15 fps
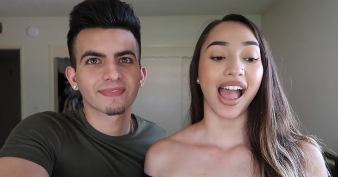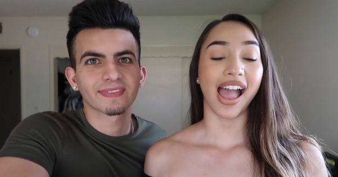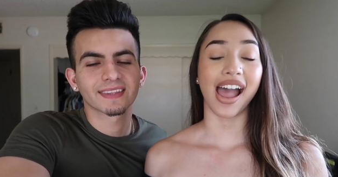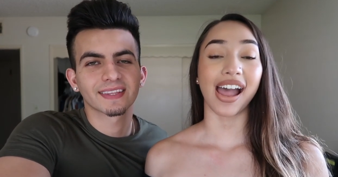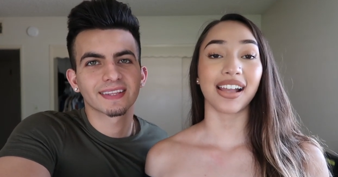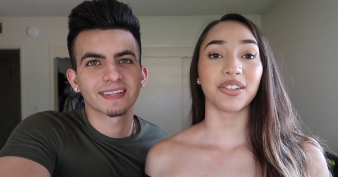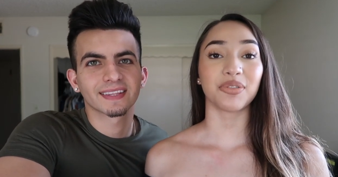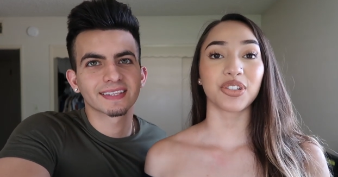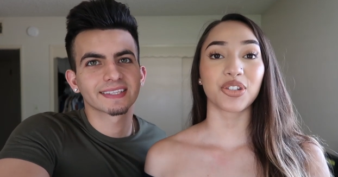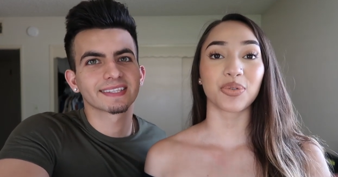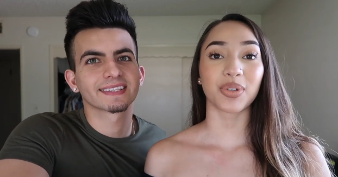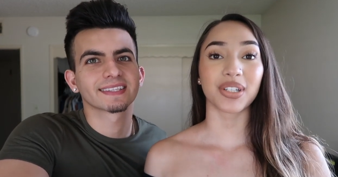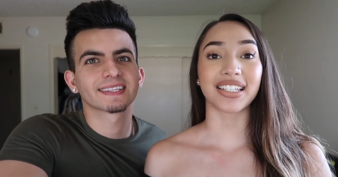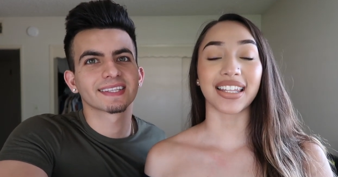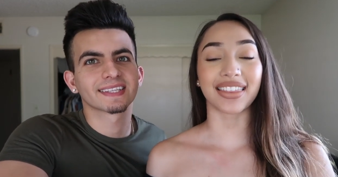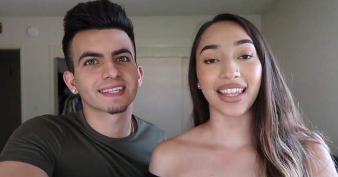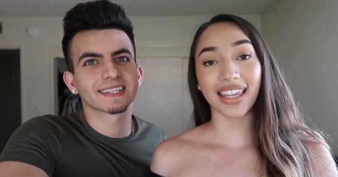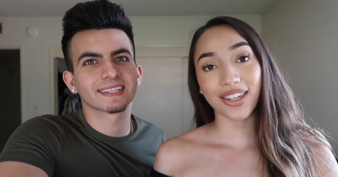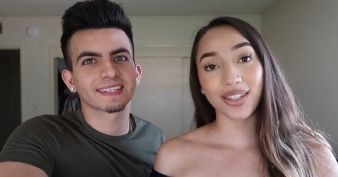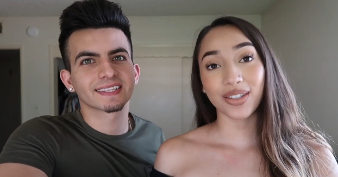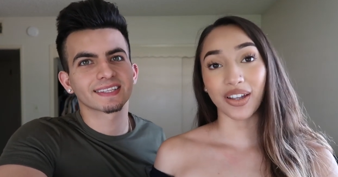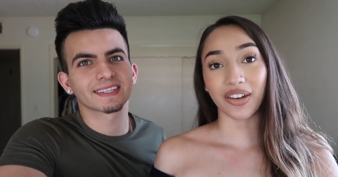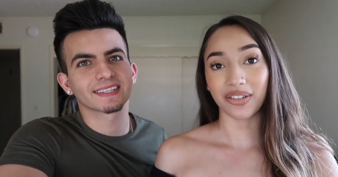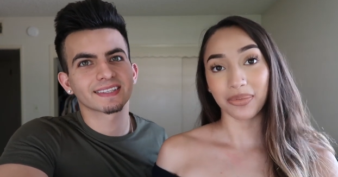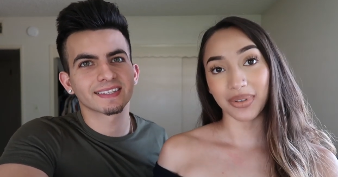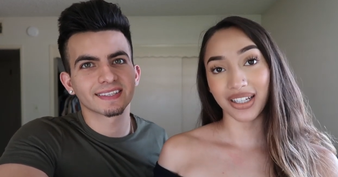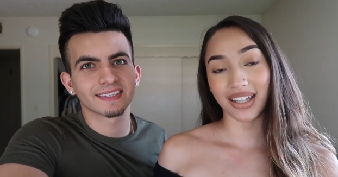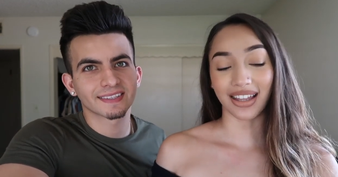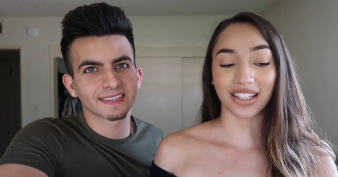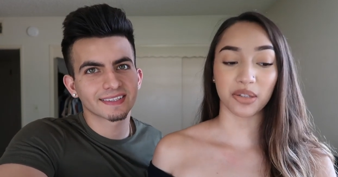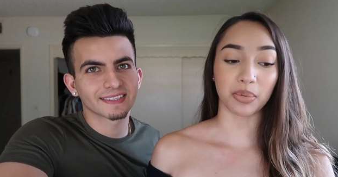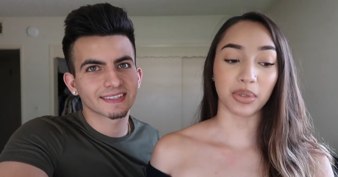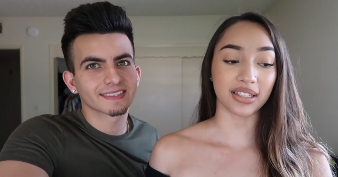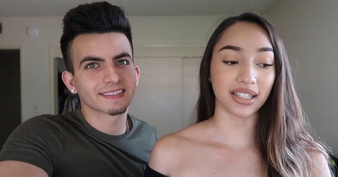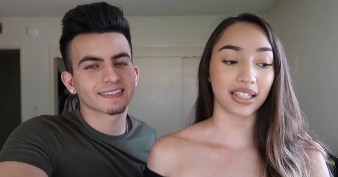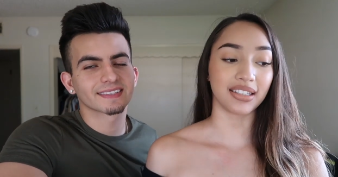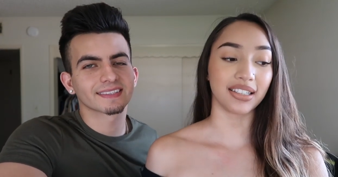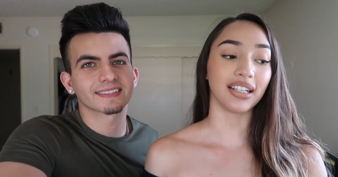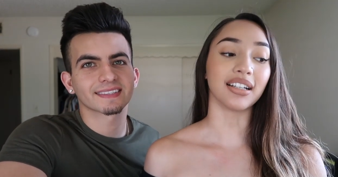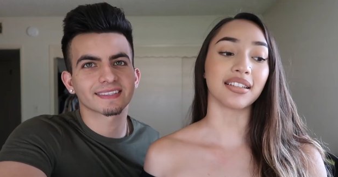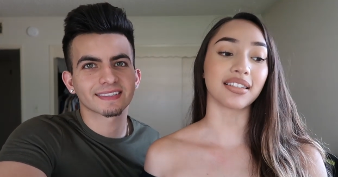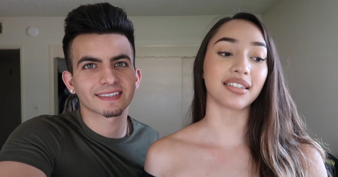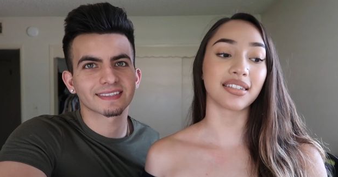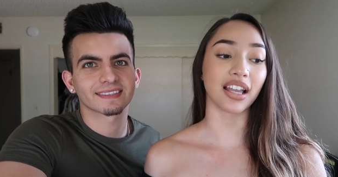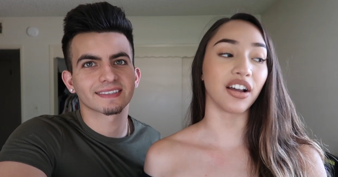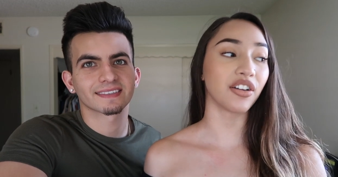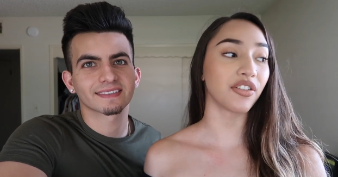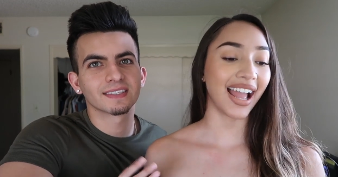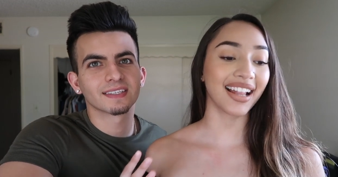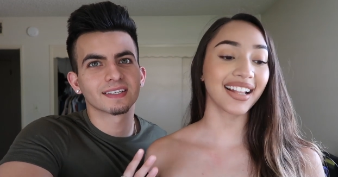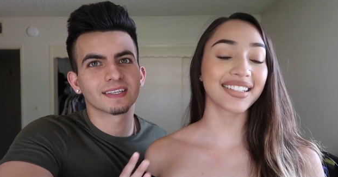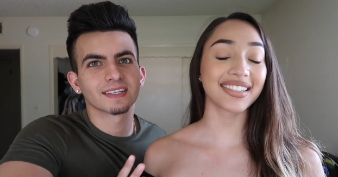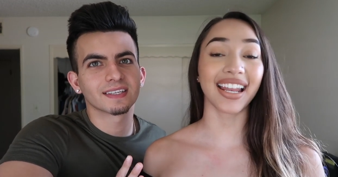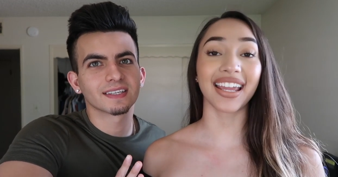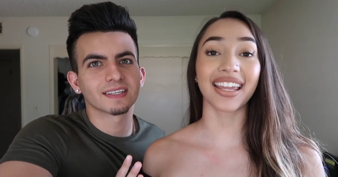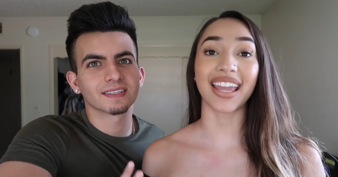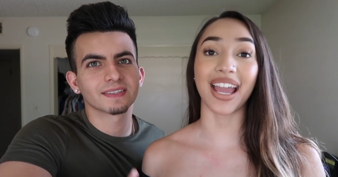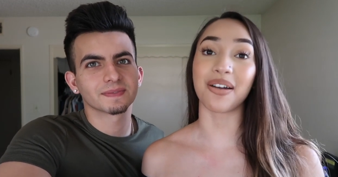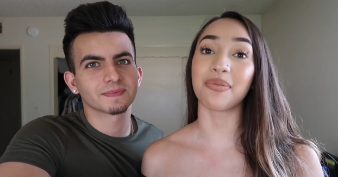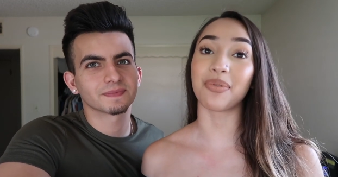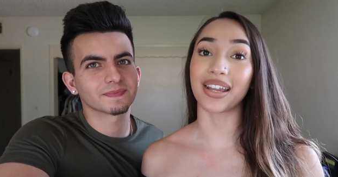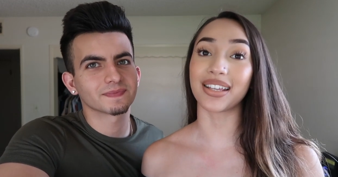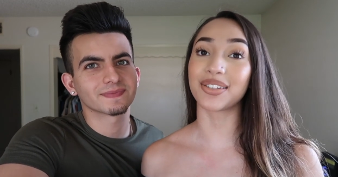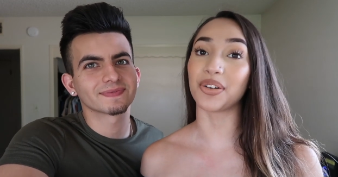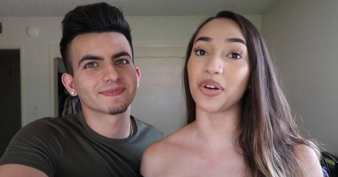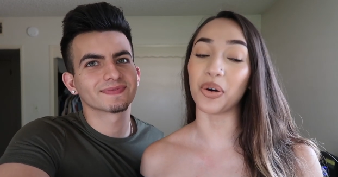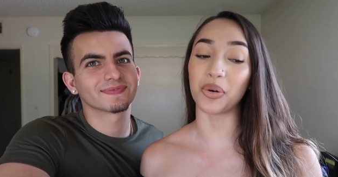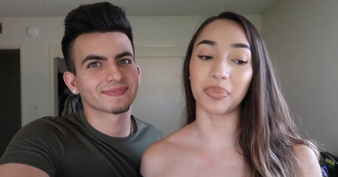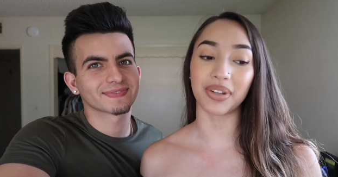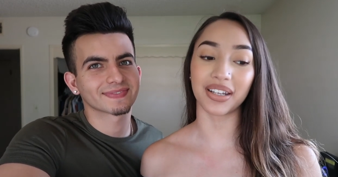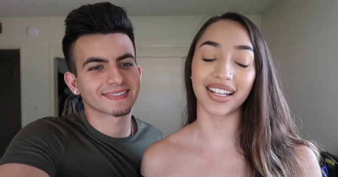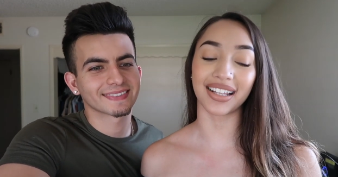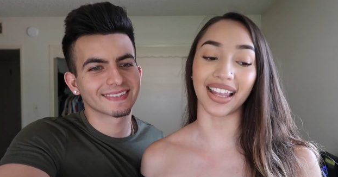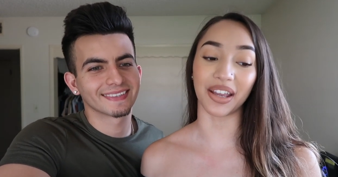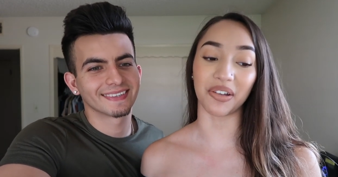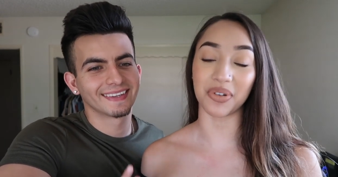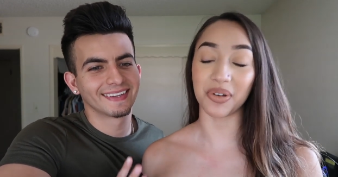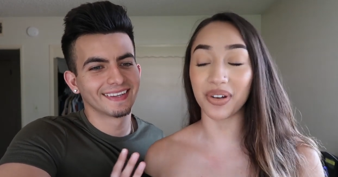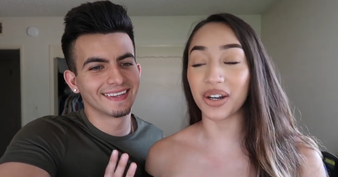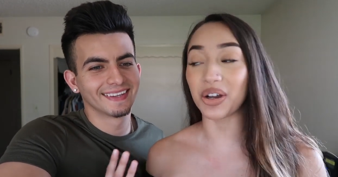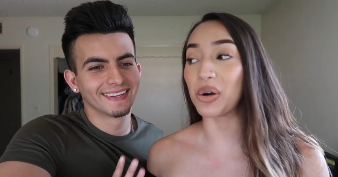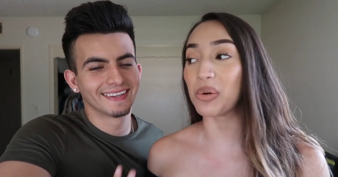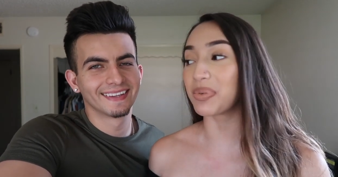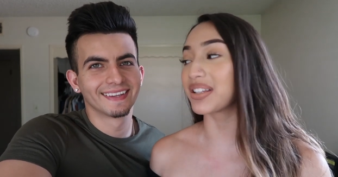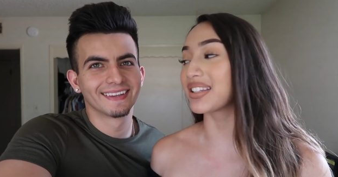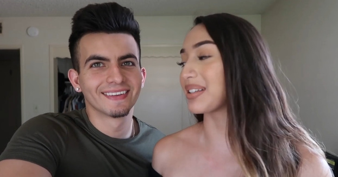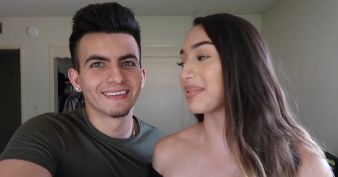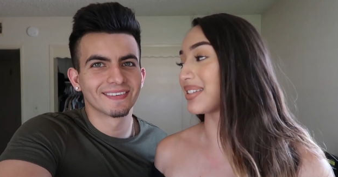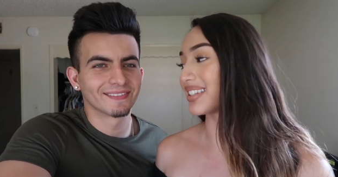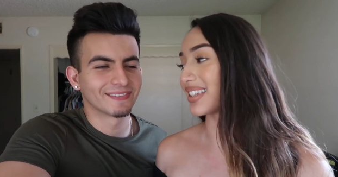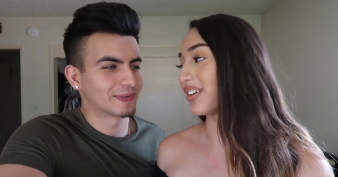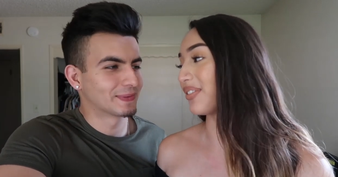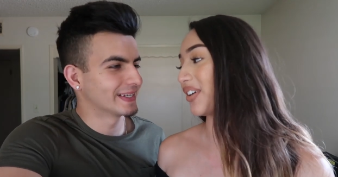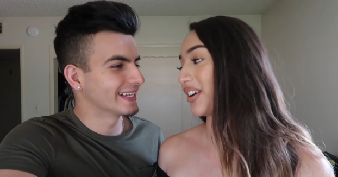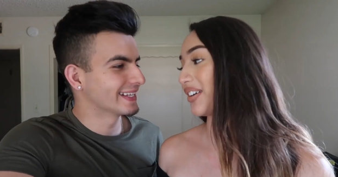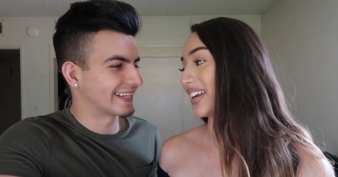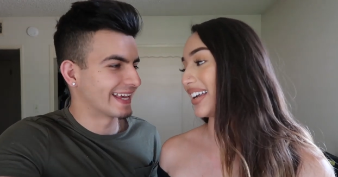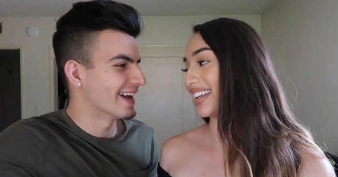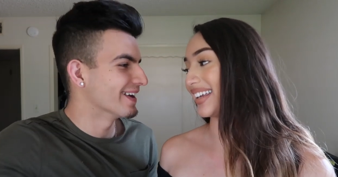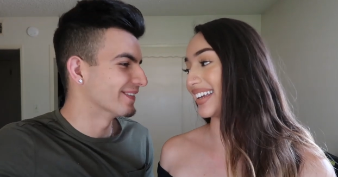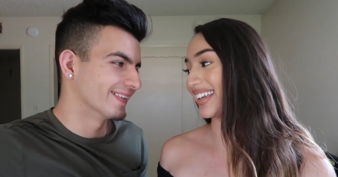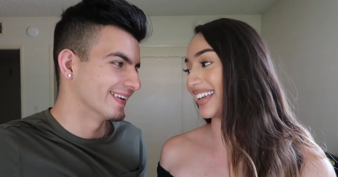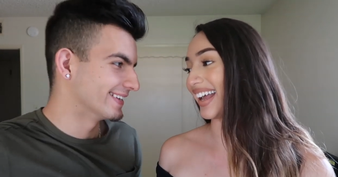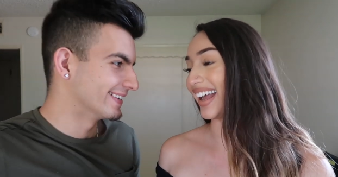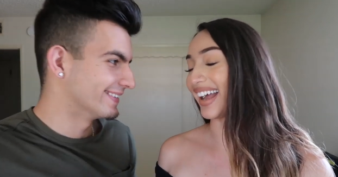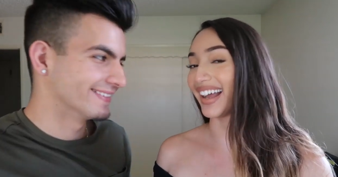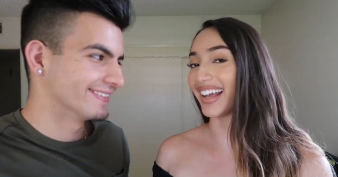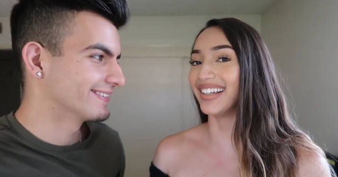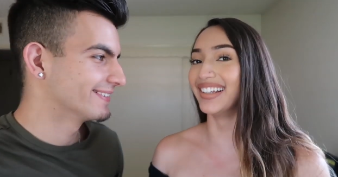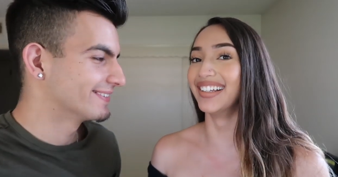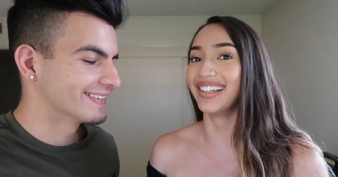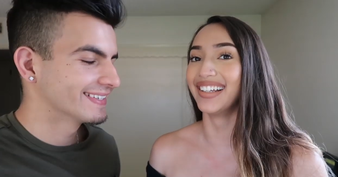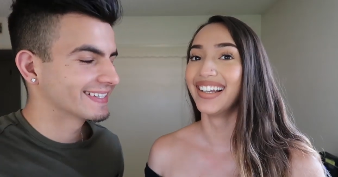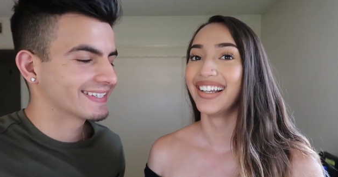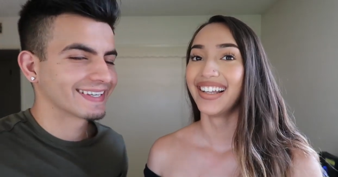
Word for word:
Speaker 1: and we just want to say thank you to everybody that's been sending us stuff. Alex and I can't wait to open it. Like we want to open some stuff. We really already. can't wait. Yeah. Dude, we really